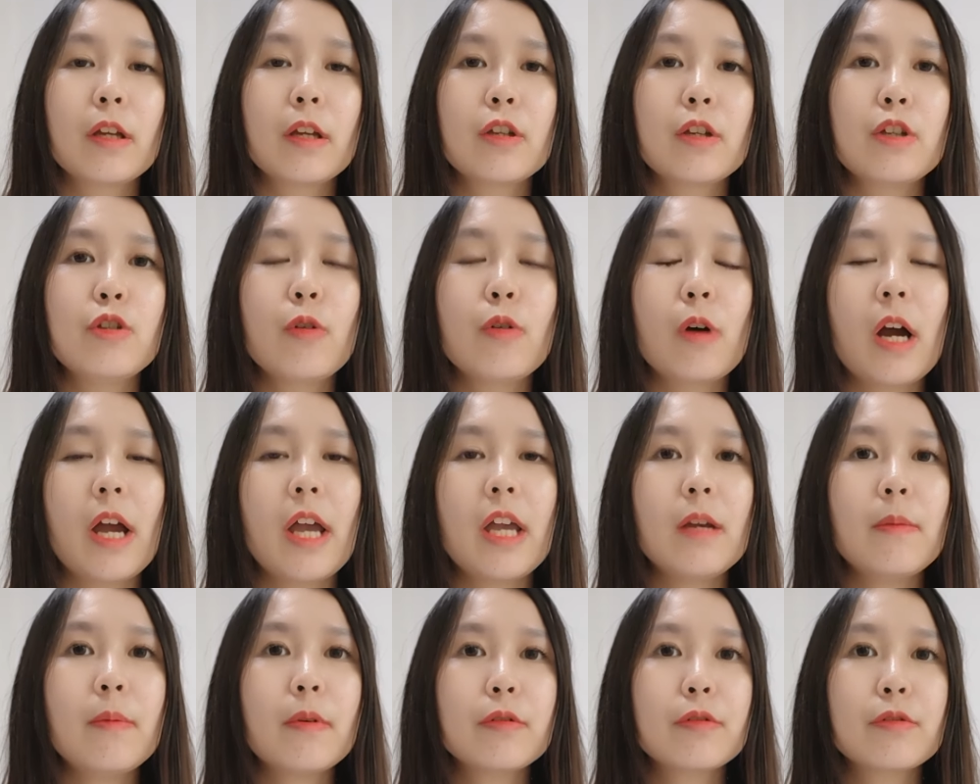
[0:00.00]
you are
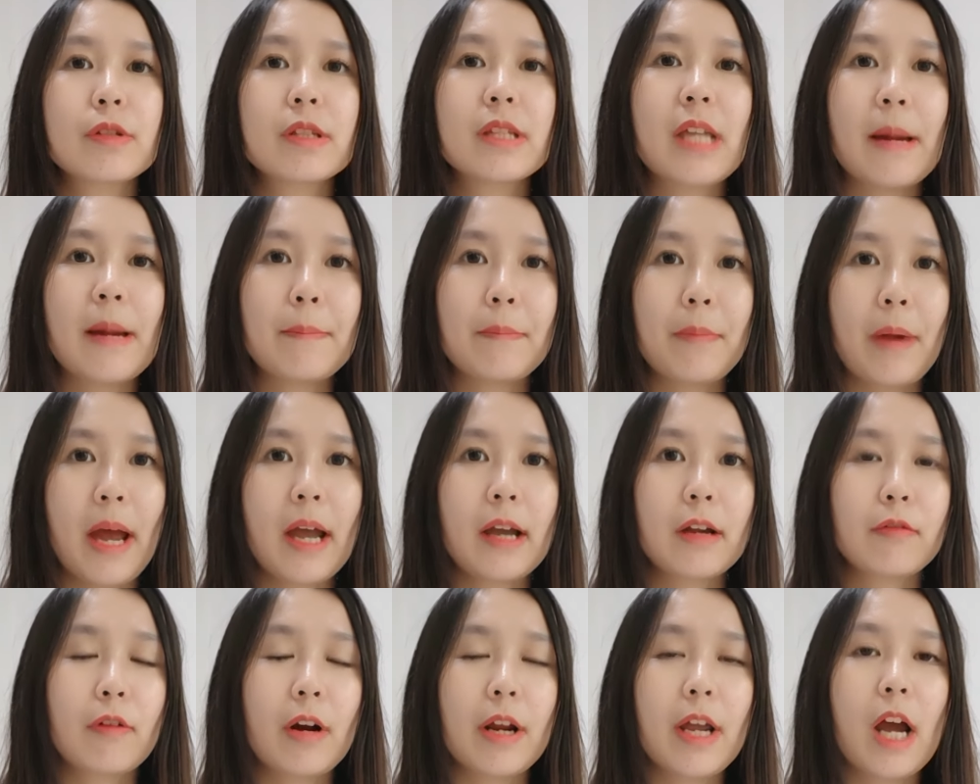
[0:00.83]
able to step
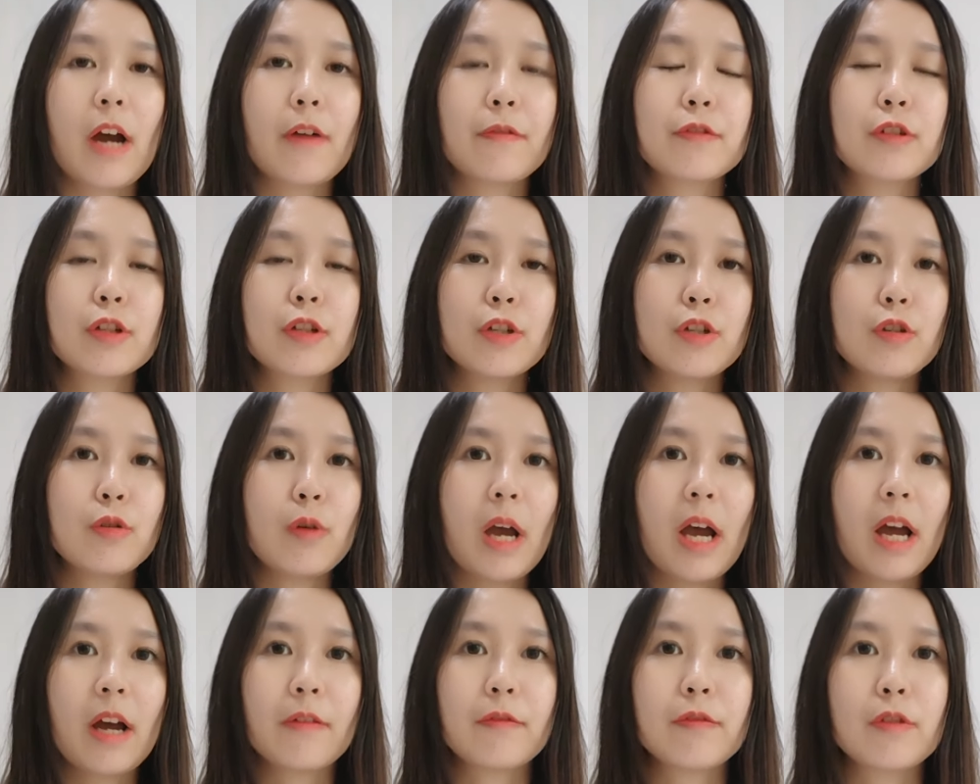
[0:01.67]
back, right, after you
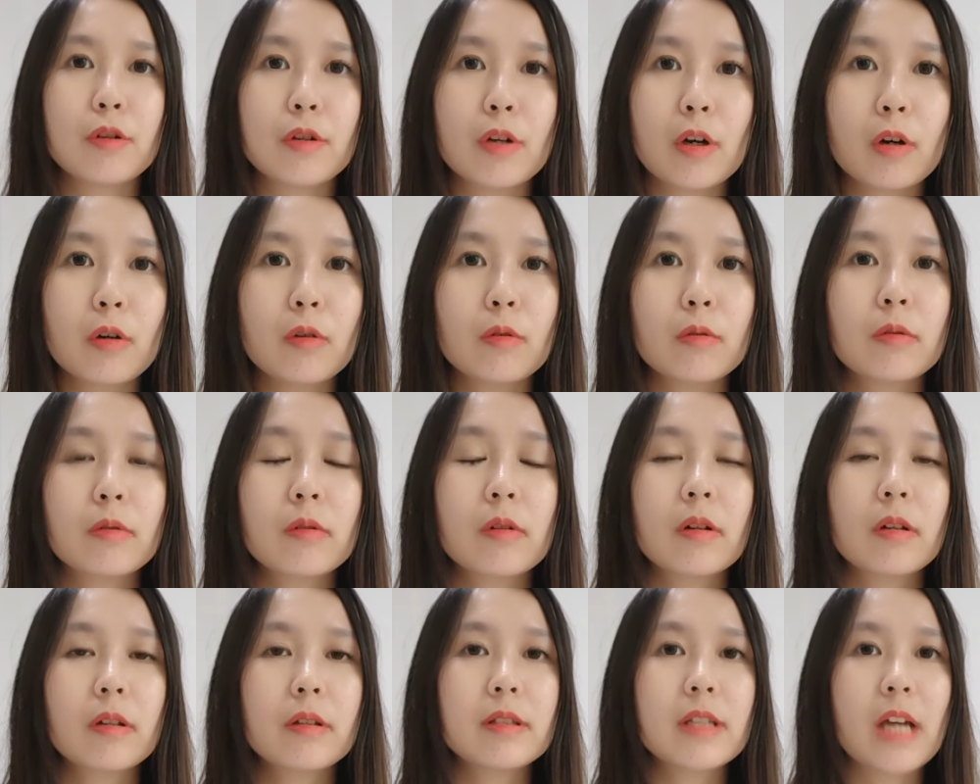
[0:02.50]
have, you know,
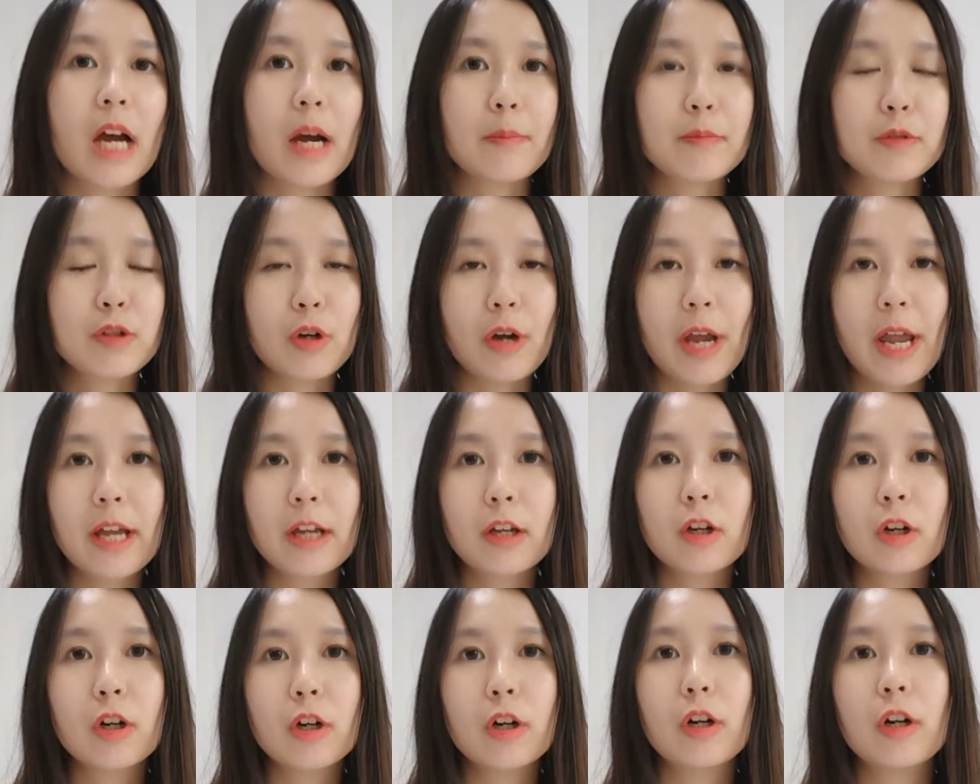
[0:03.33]
dumped your
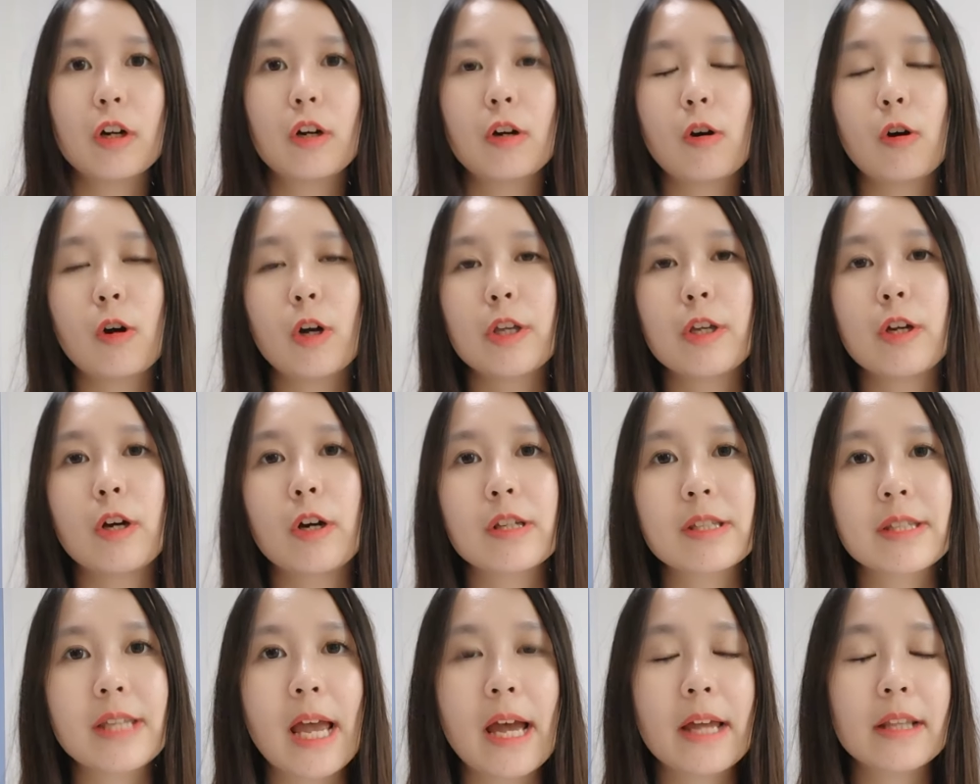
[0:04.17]
anger or your
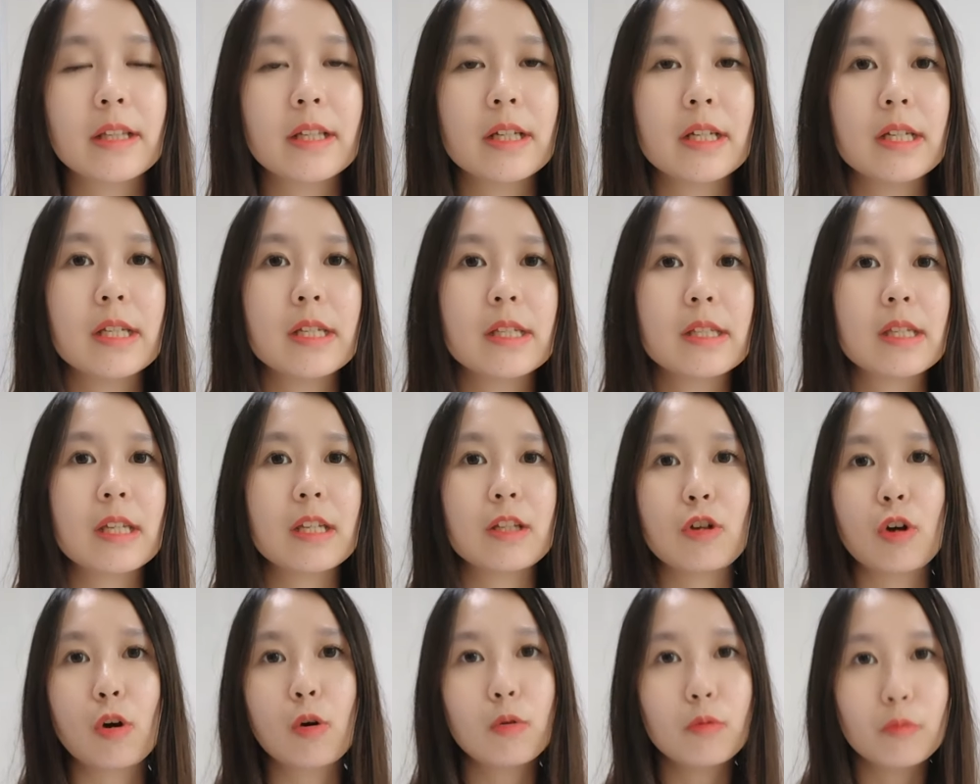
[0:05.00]
sadness in
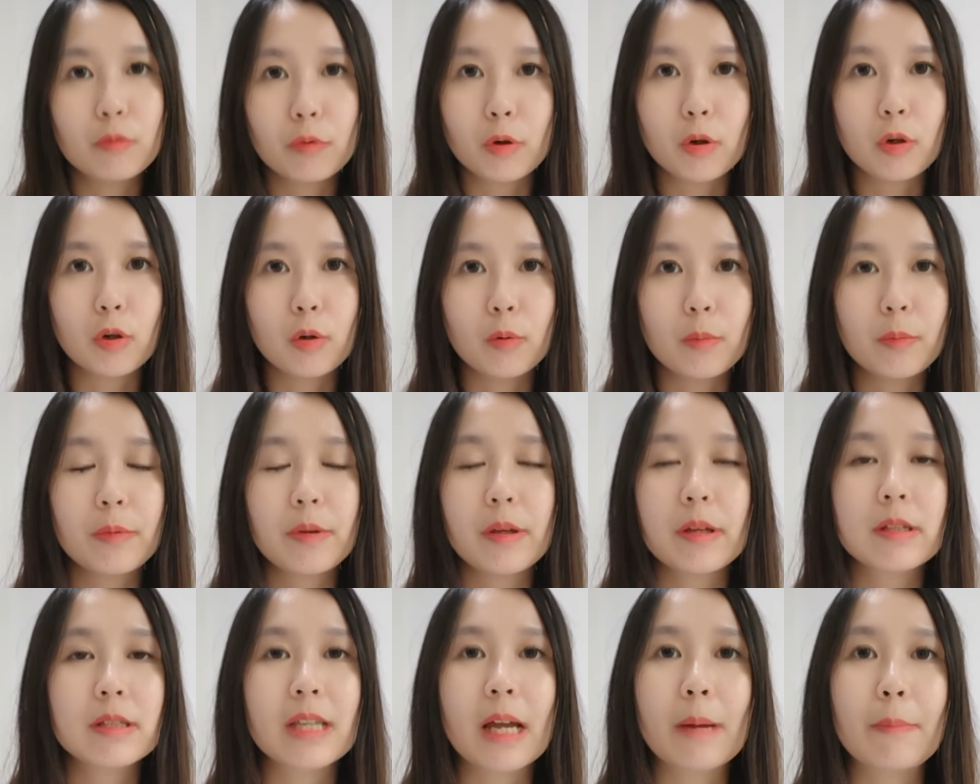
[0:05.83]
your own room
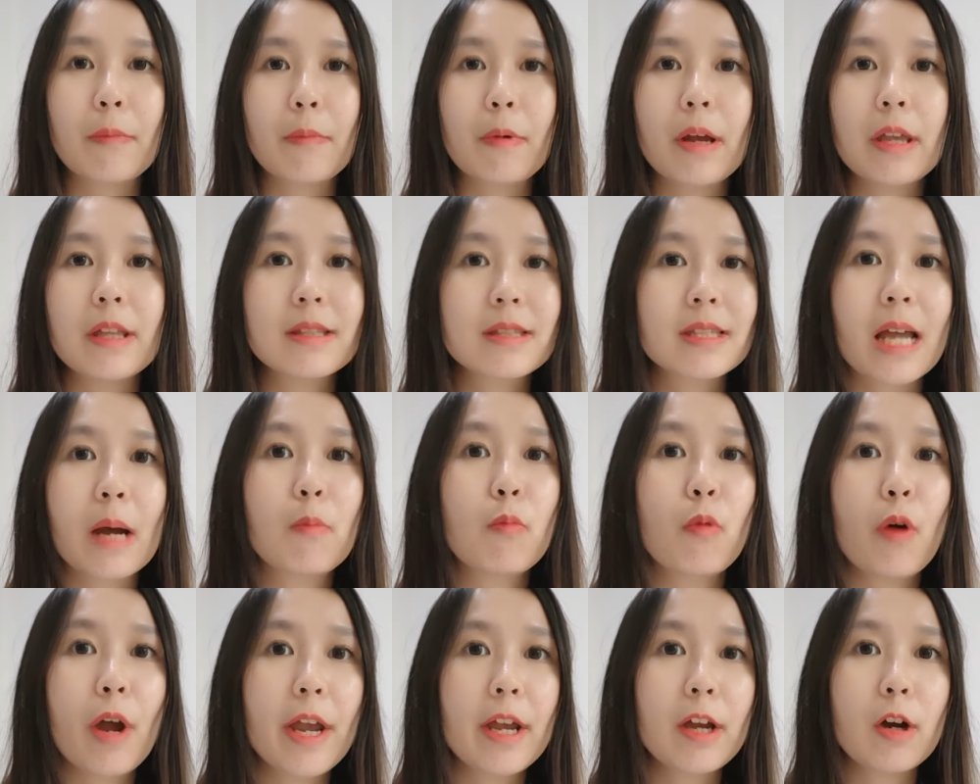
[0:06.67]
in some
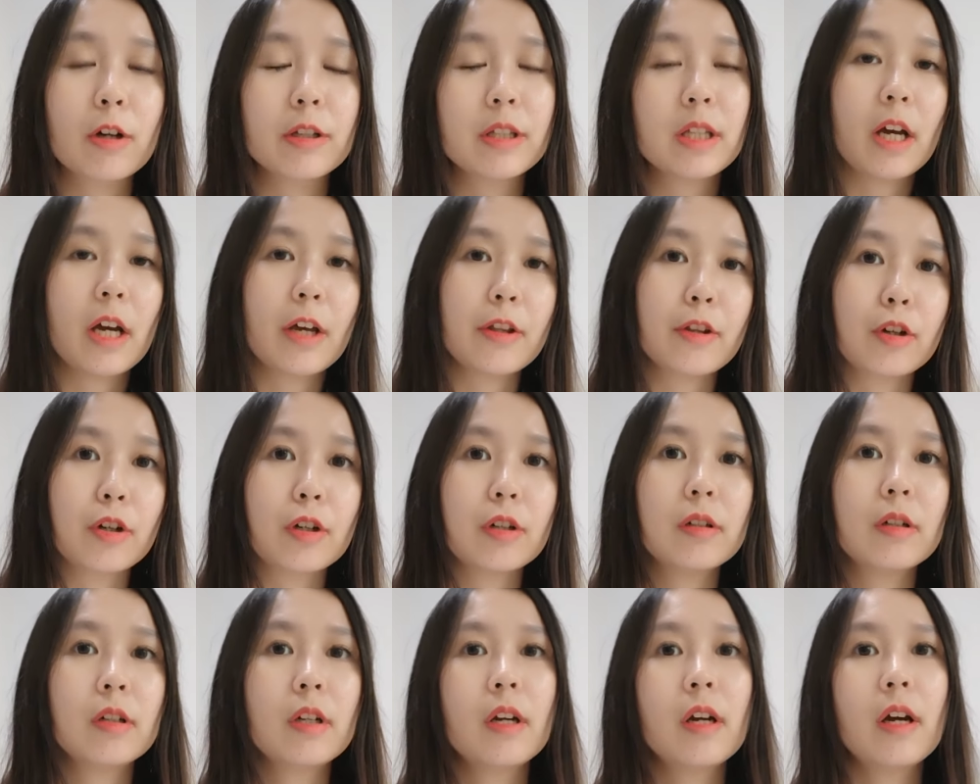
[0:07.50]
way or the
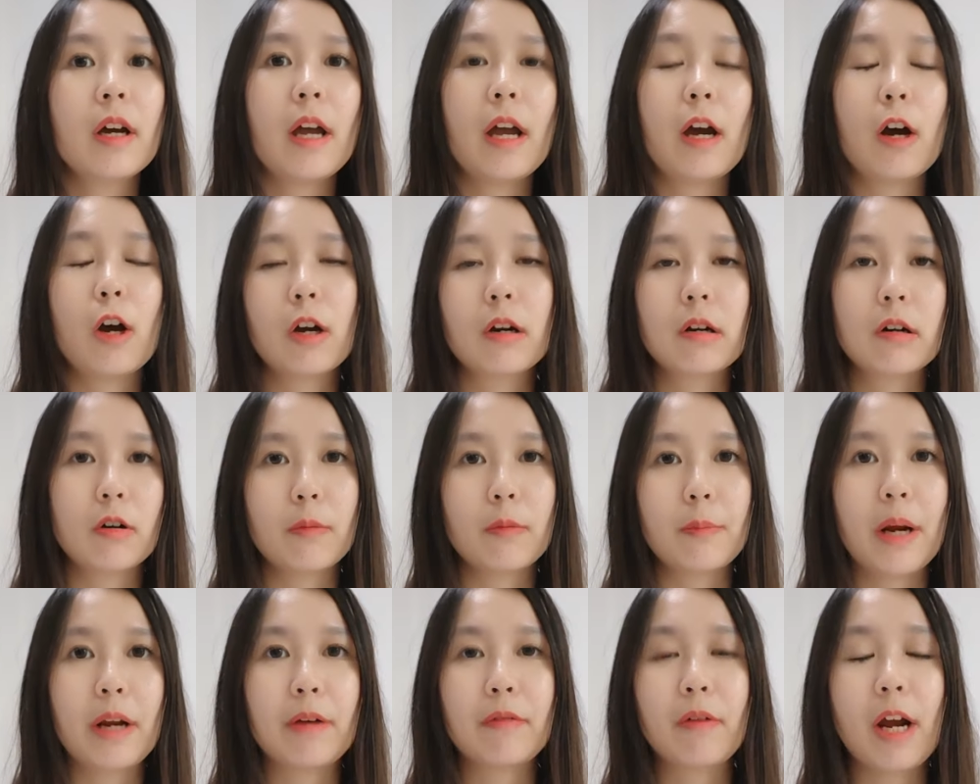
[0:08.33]
other, or
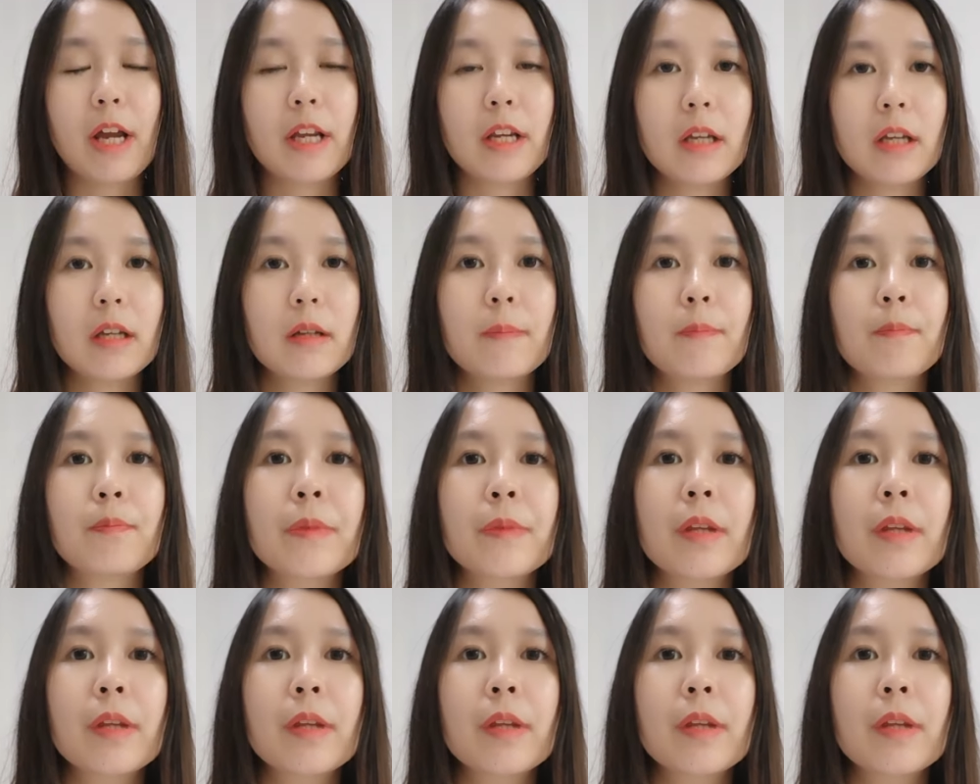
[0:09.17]
by writing.